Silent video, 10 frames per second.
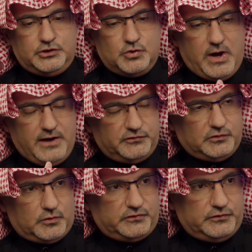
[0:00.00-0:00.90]
you have
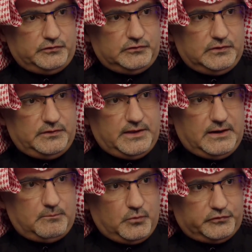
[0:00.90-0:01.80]
sources
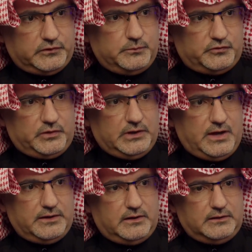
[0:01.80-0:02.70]
that Muslims
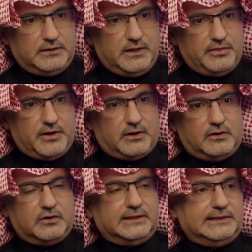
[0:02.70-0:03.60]
rely on that
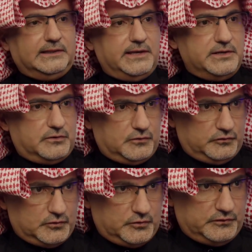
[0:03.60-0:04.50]
are later
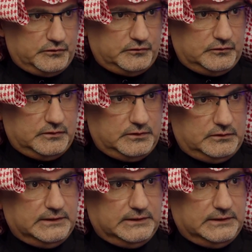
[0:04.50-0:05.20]
sources.